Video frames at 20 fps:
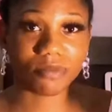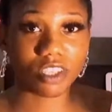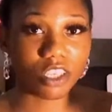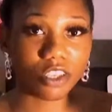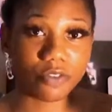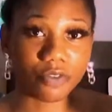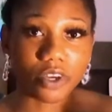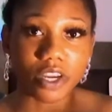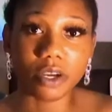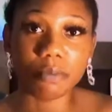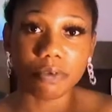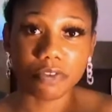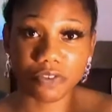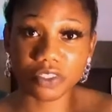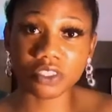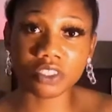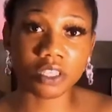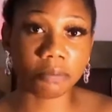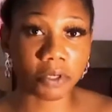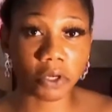if you're a
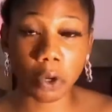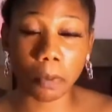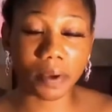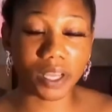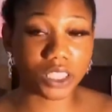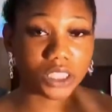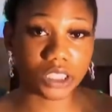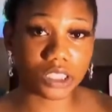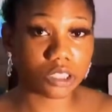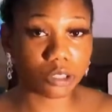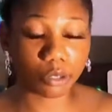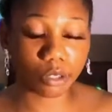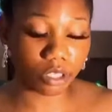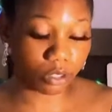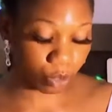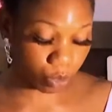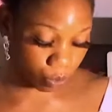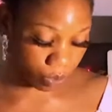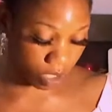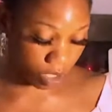professional makeup artist, you
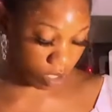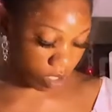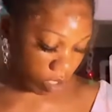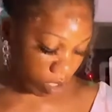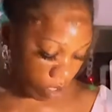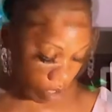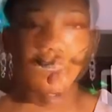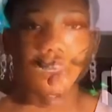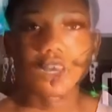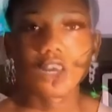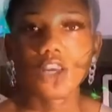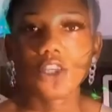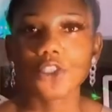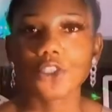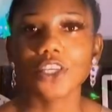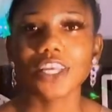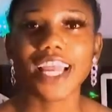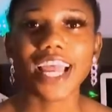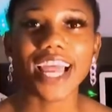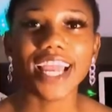can do with it.
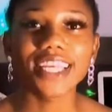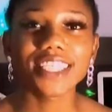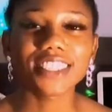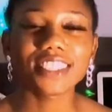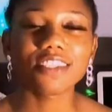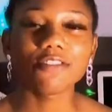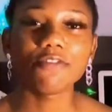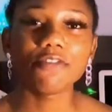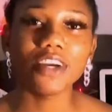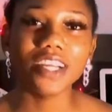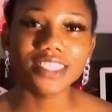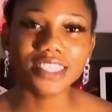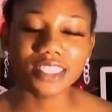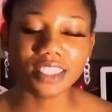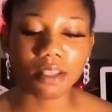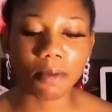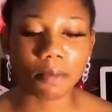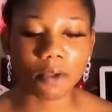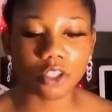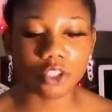So guys, the first
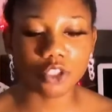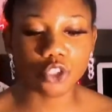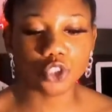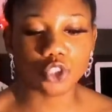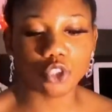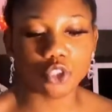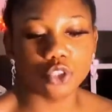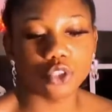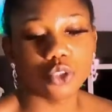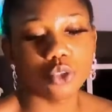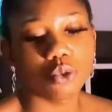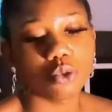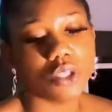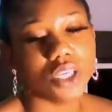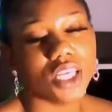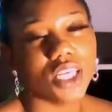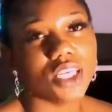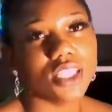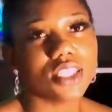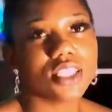thing I'm gonna show you
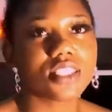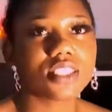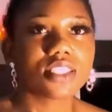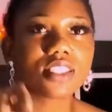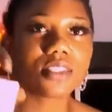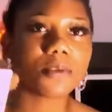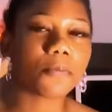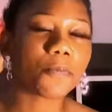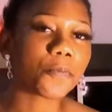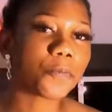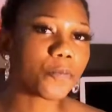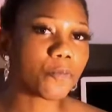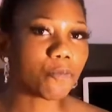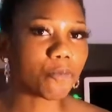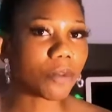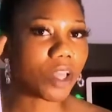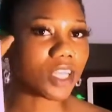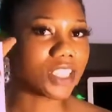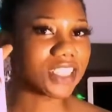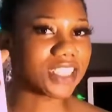is
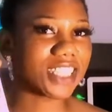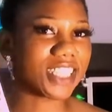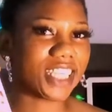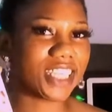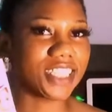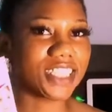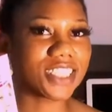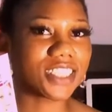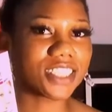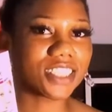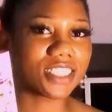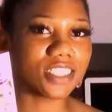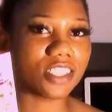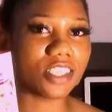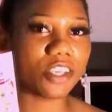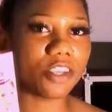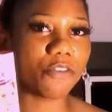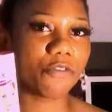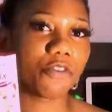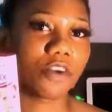this.
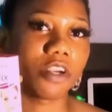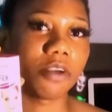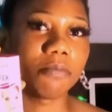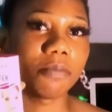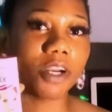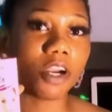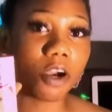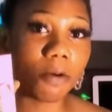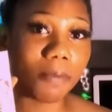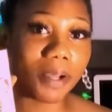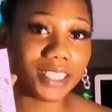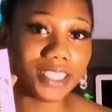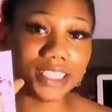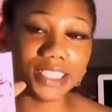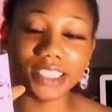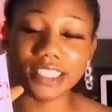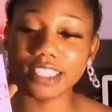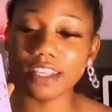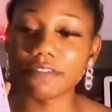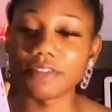If you're a makeup
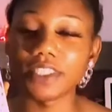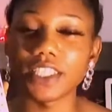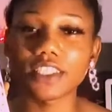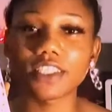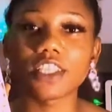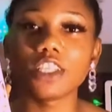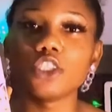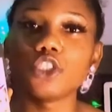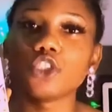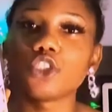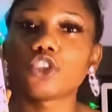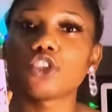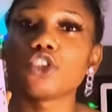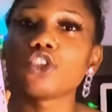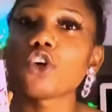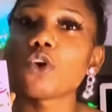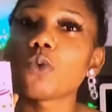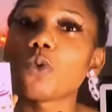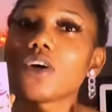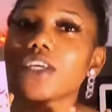artist, definitely you should
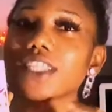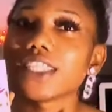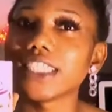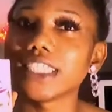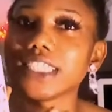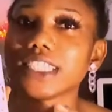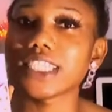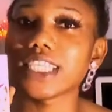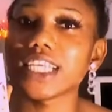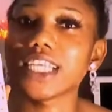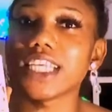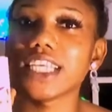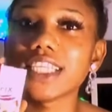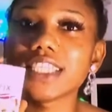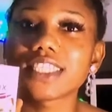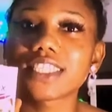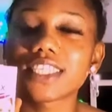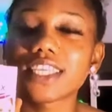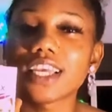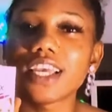know what this
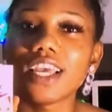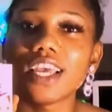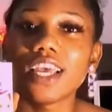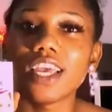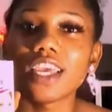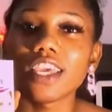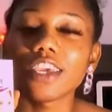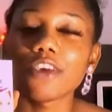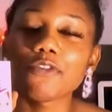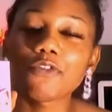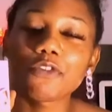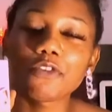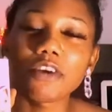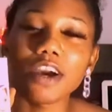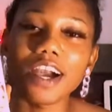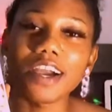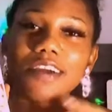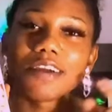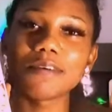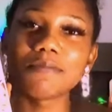is. If you
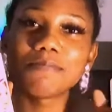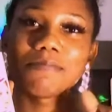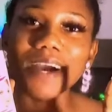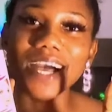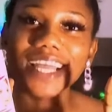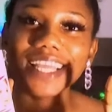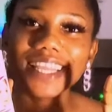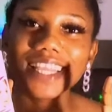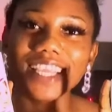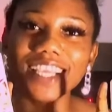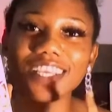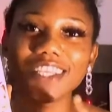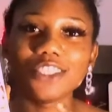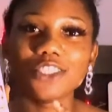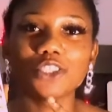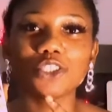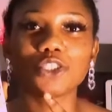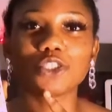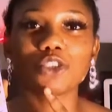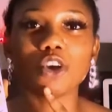are a baddie,
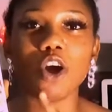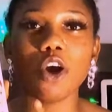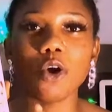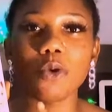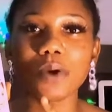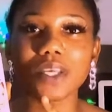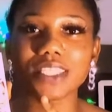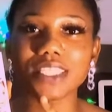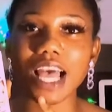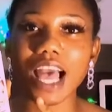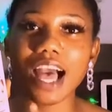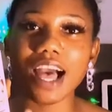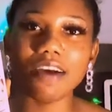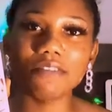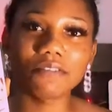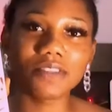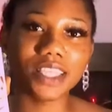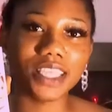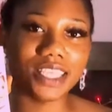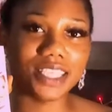you should always
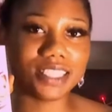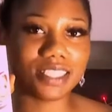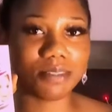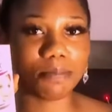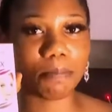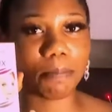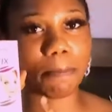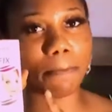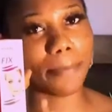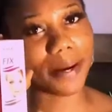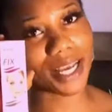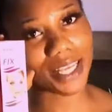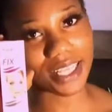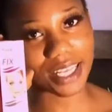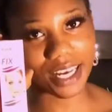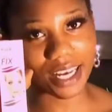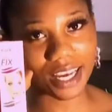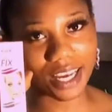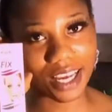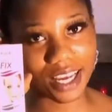have this
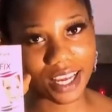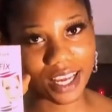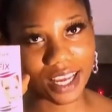badder